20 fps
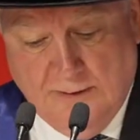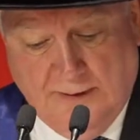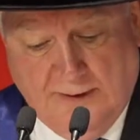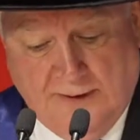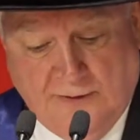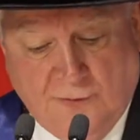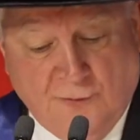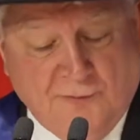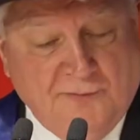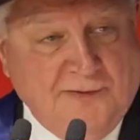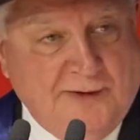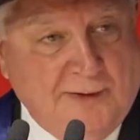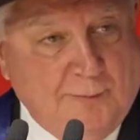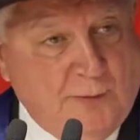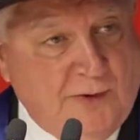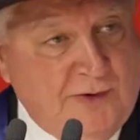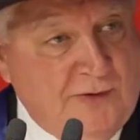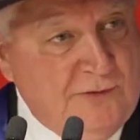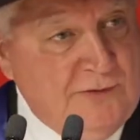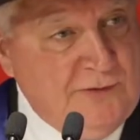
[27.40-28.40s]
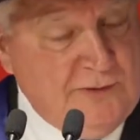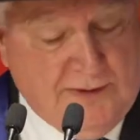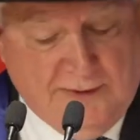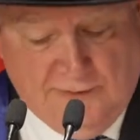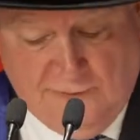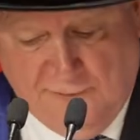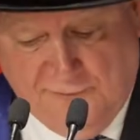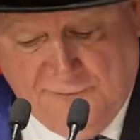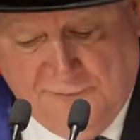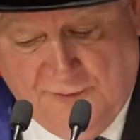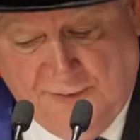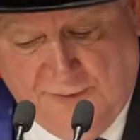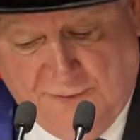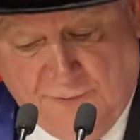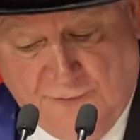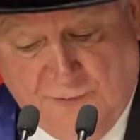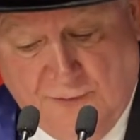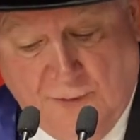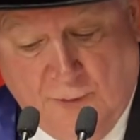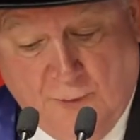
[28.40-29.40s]
and your families and your
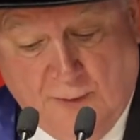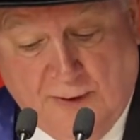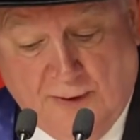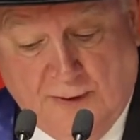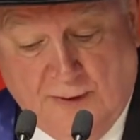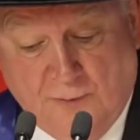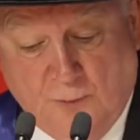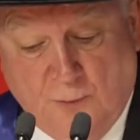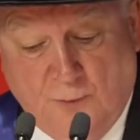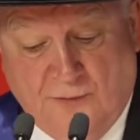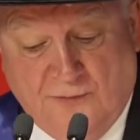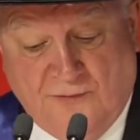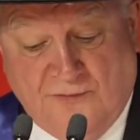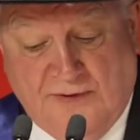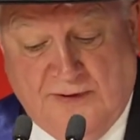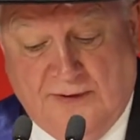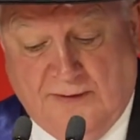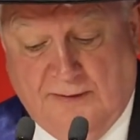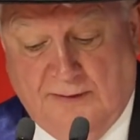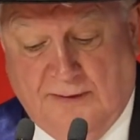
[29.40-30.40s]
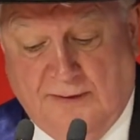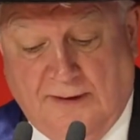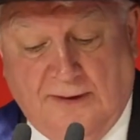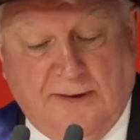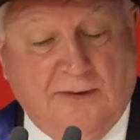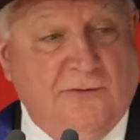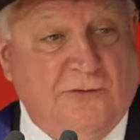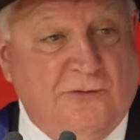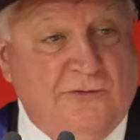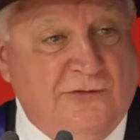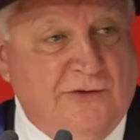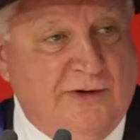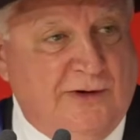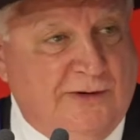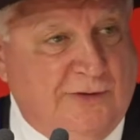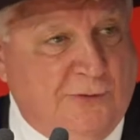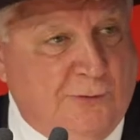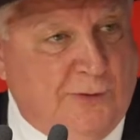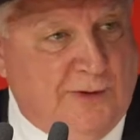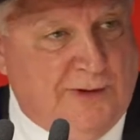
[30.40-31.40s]
friends who are with us here today to
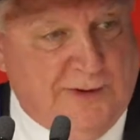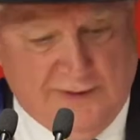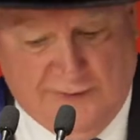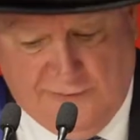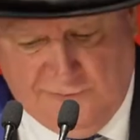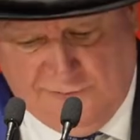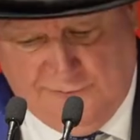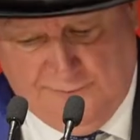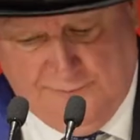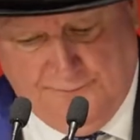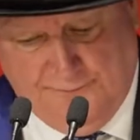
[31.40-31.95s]
share your occasion.